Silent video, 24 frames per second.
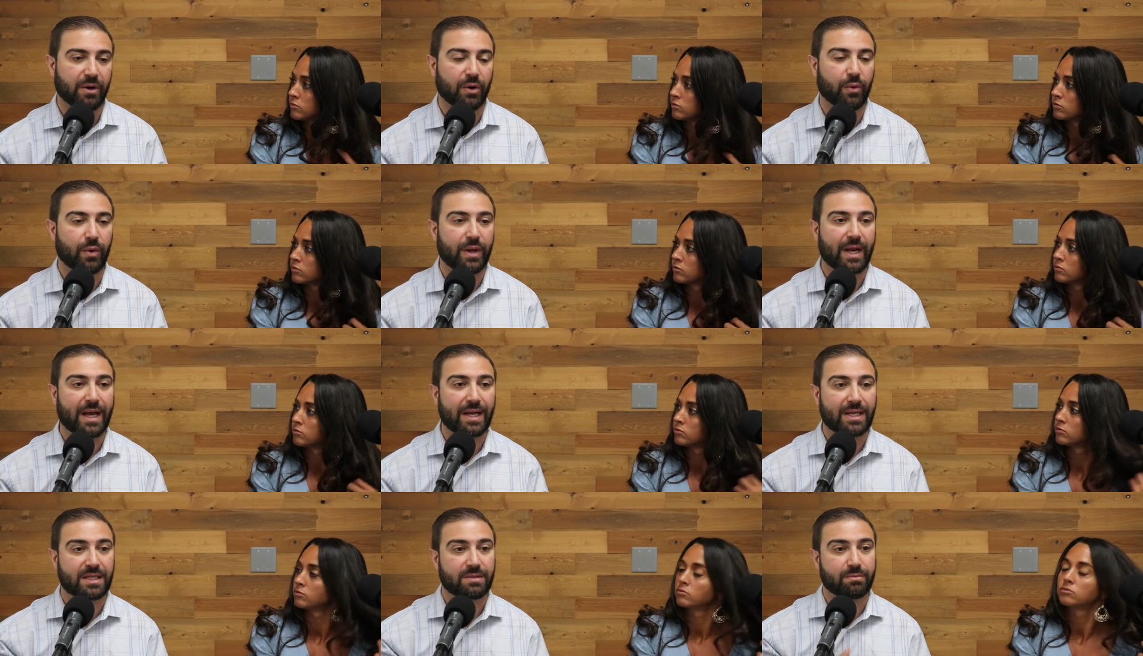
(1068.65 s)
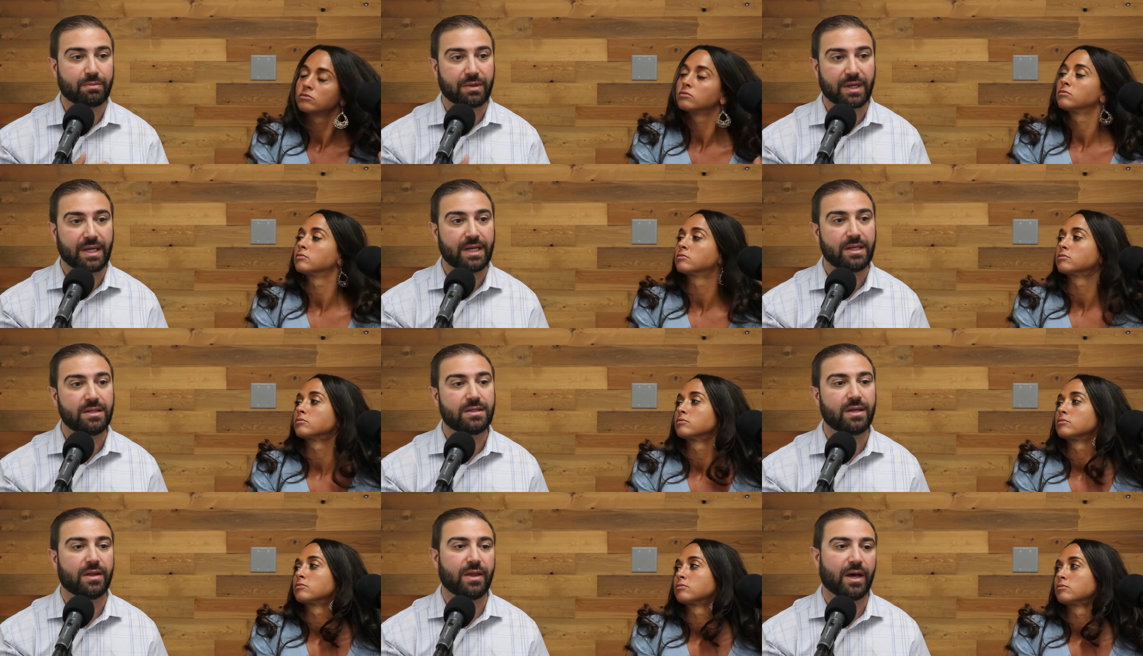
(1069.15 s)
Speaker 1: But when I
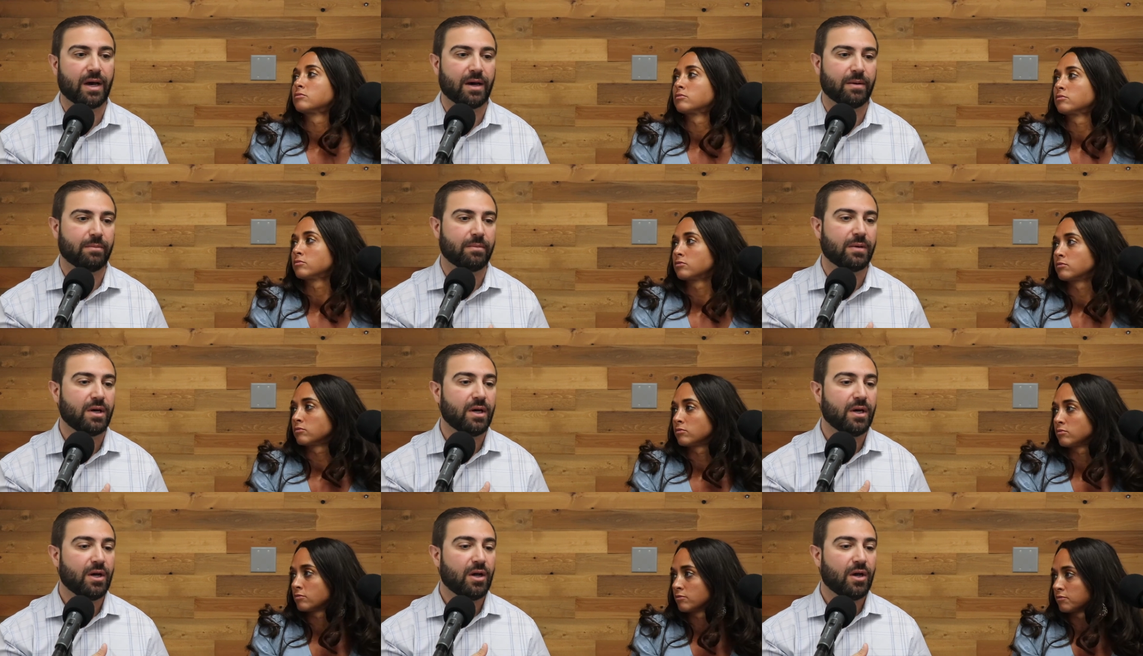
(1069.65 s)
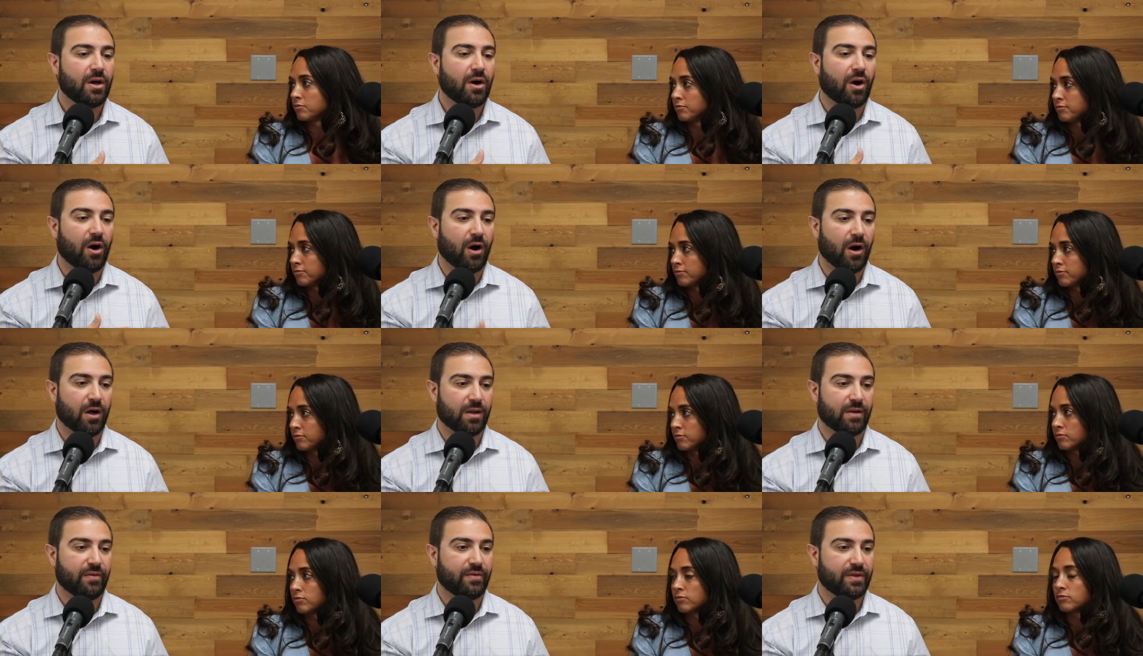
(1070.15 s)
explain to them
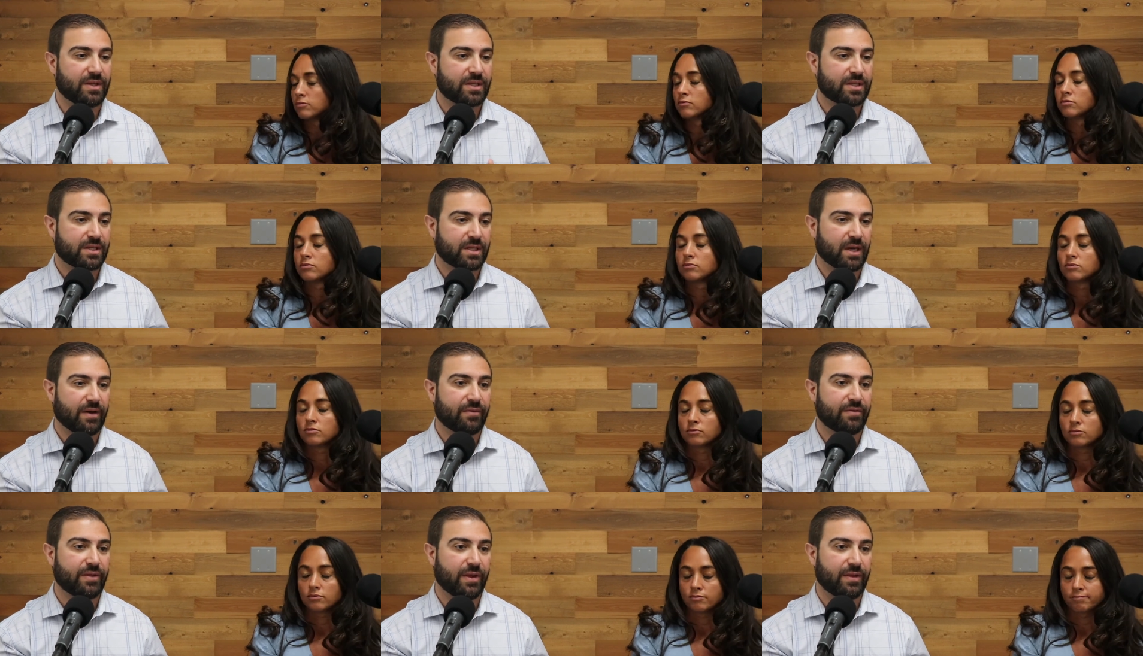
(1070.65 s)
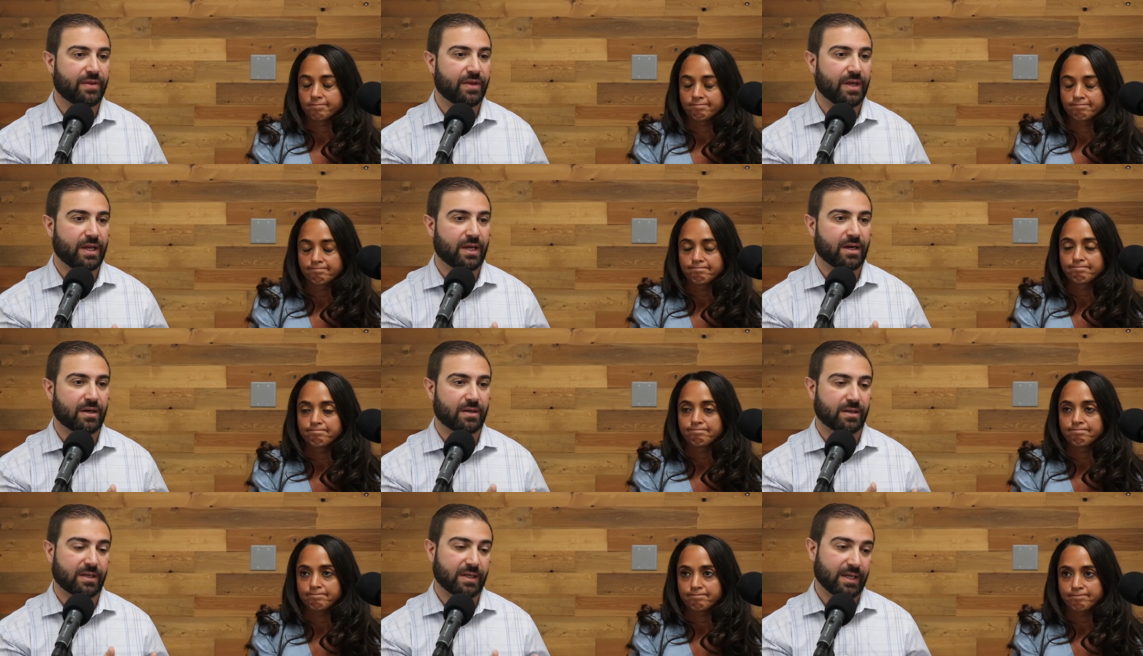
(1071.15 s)
all of the stuff that
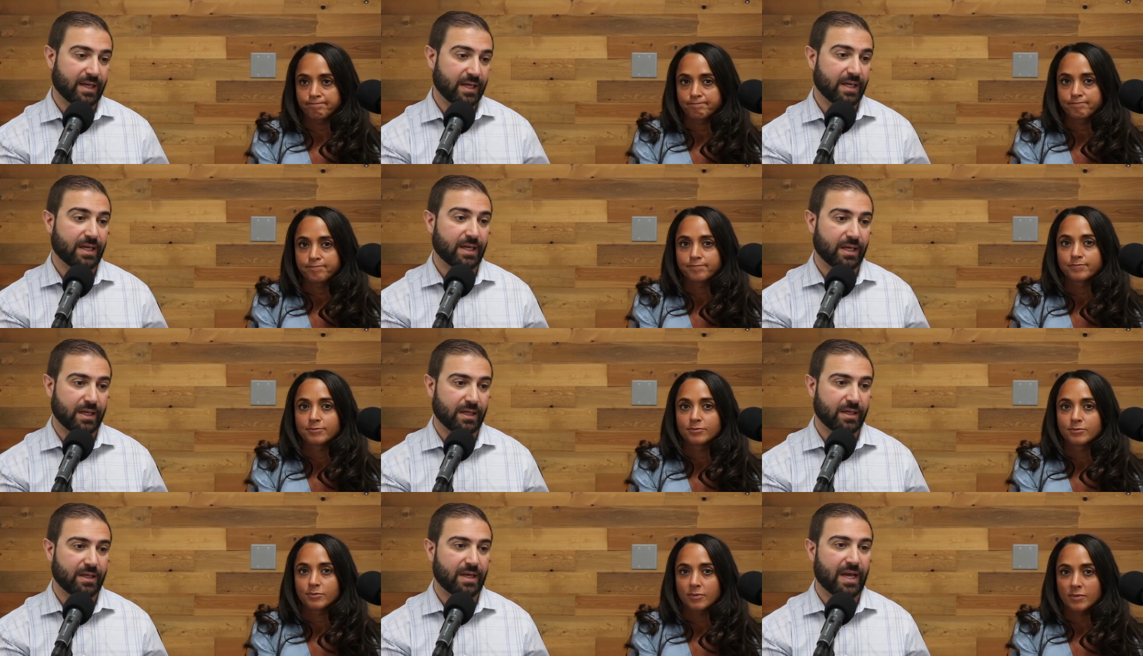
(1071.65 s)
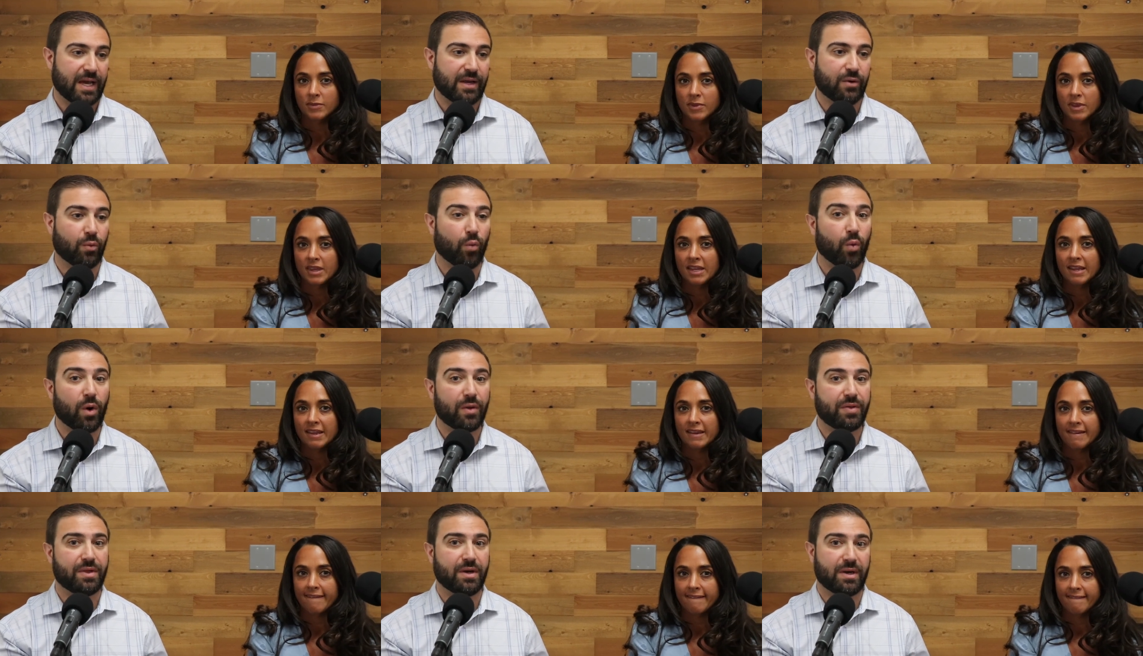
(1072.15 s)
they are getting
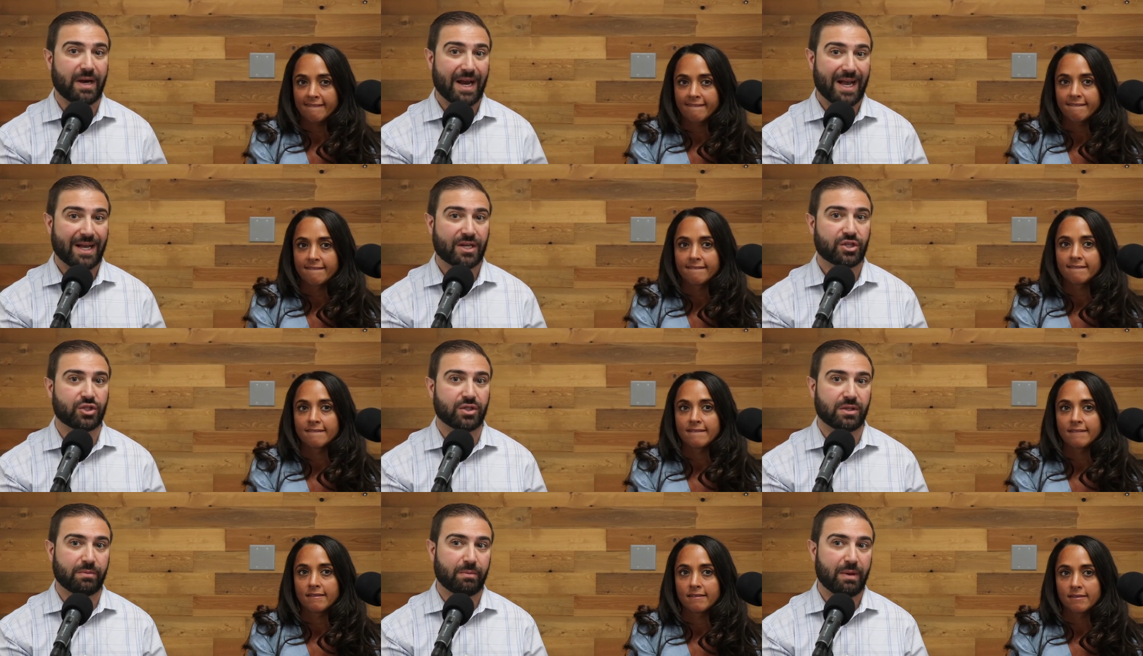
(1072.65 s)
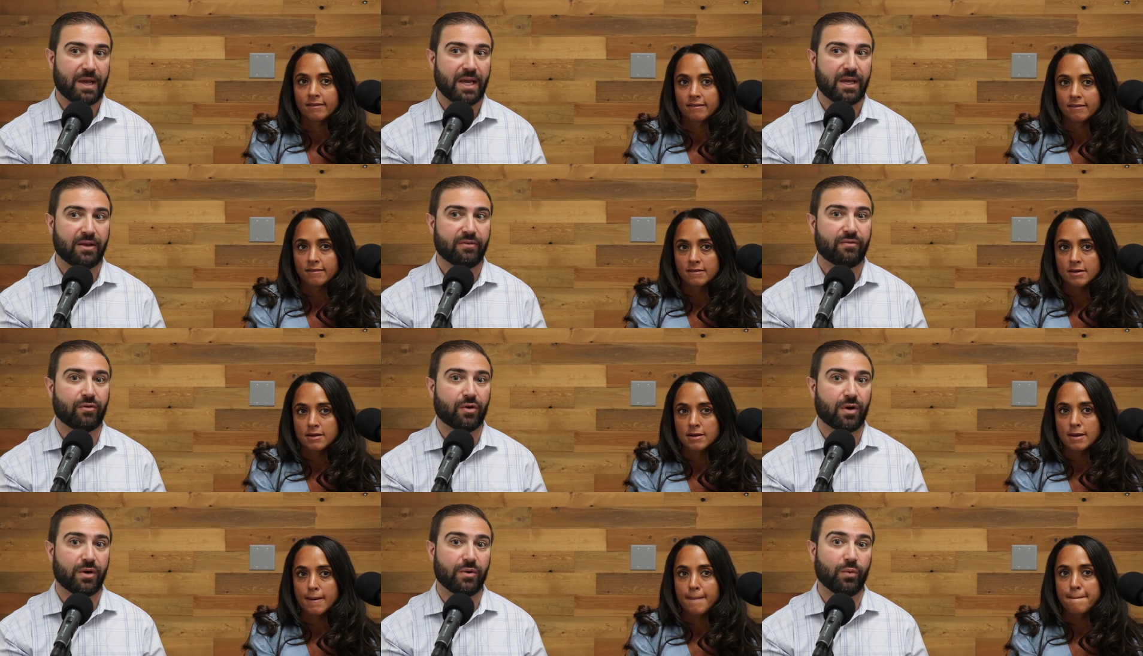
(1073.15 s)
and what they're actually
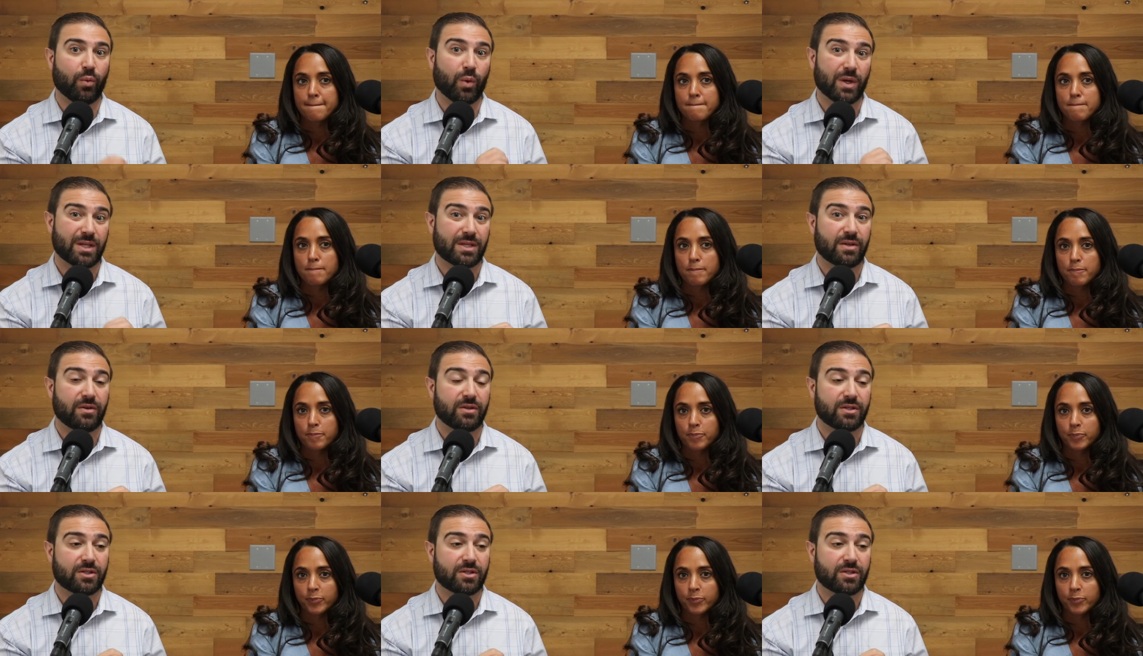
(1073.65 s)
paying for and what